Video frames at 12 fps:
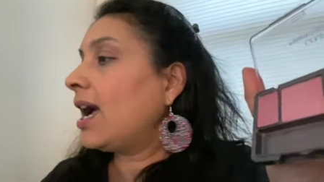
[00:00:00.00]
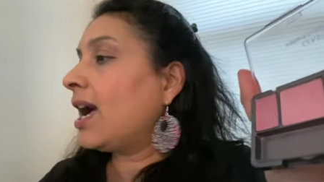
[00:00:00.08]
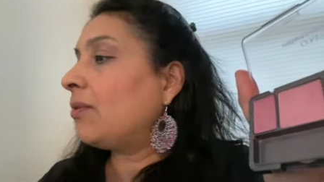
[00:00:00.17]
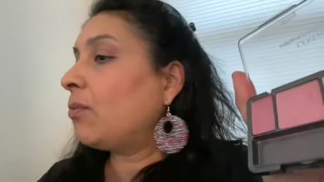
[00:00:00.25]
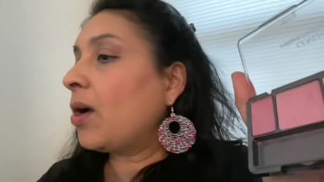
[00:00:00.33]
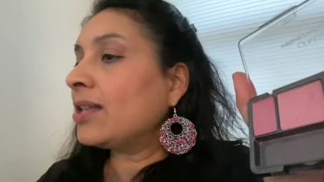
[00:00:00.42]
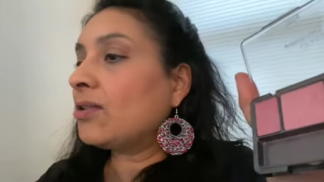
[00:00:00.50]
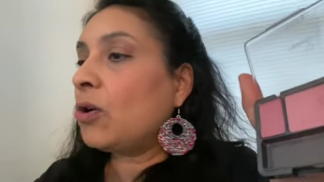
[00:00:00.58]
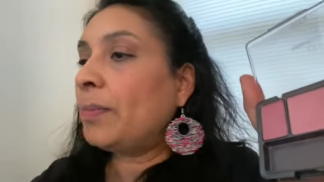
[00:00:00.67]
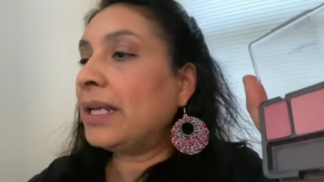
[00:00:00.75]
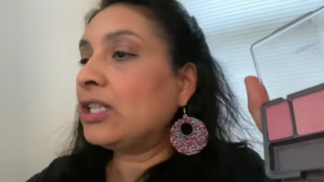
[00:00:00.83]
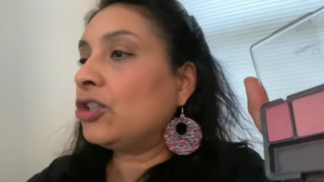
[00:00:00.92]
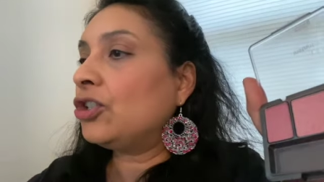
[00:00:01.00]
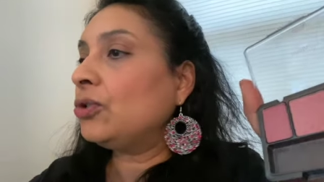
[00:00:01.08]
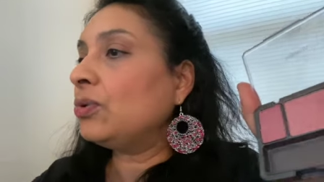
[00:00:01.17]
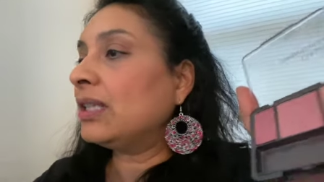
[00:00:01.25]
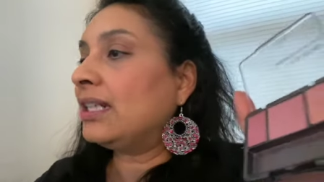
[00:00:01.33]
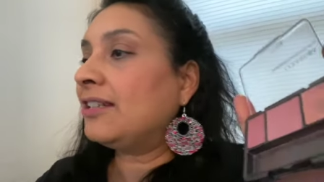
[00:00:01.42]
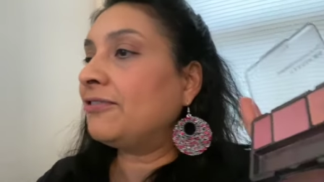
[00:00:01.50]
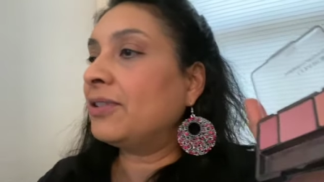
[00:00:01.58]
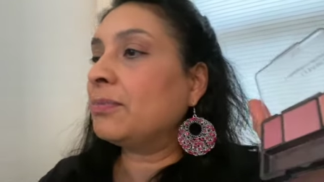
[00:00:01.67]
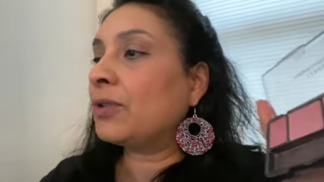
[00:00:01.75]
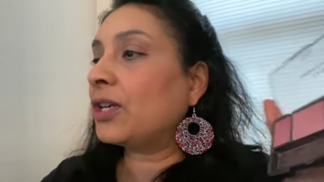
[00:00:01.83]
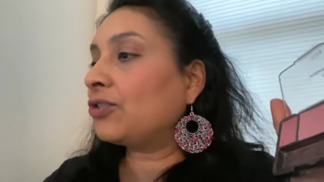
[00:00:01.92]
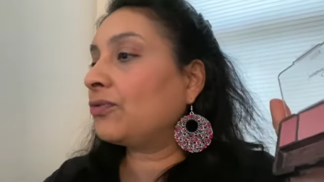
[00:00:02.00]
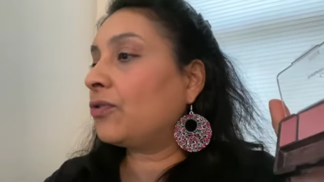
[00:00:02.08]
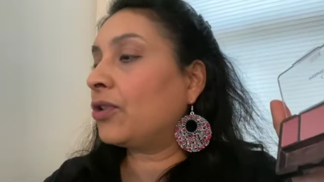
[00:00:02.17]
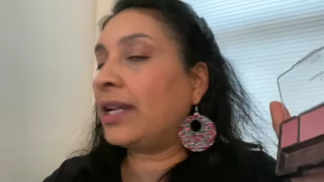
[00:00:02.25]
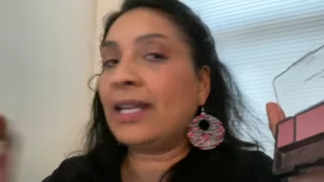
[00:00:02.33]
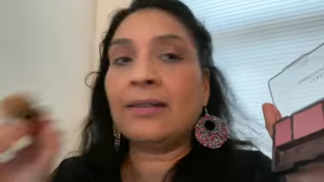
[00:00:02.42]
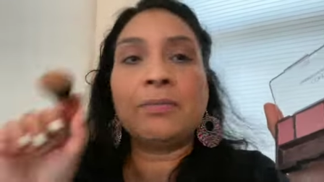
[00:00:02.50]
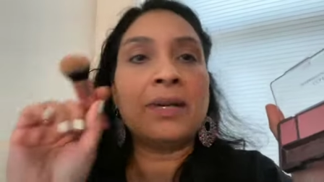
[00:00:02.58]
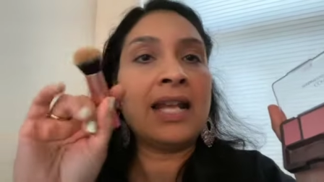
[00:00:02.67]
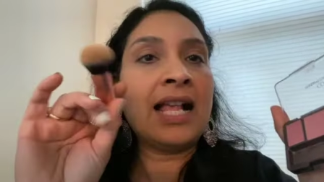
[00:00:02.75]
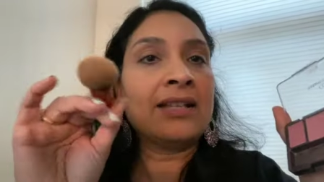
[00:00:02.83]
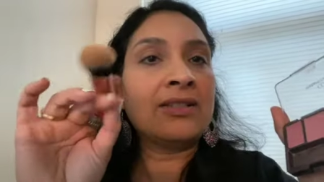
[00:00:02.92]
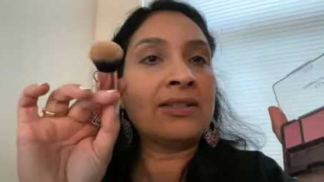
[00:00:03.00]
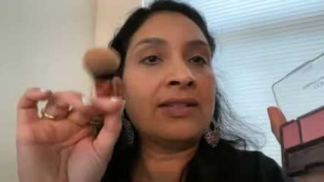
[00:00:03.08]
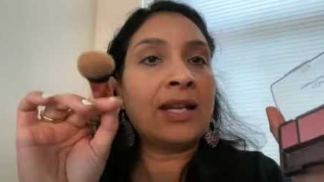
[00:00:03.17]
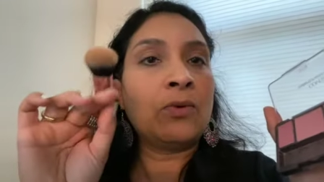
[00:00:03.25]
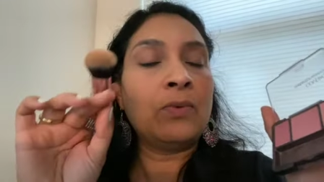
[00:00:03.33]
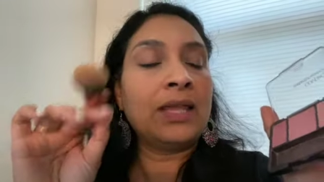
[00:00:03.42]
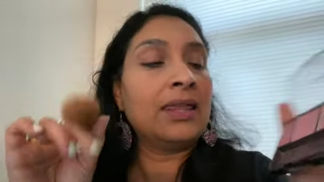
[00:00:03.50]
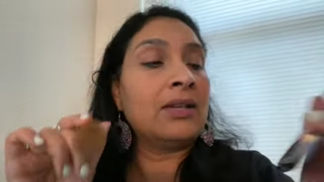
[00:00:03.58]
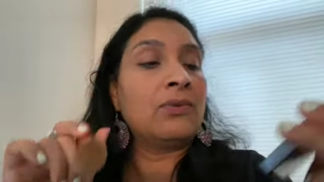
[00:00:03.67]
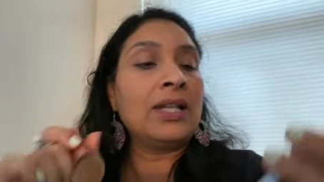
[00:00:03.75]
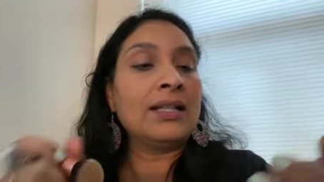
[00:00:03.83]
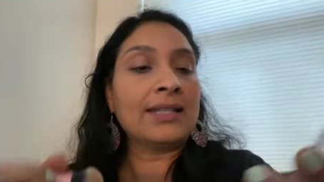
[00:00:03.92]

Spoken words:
I was hoping to use a different brush for it, but I'll just stick with the Real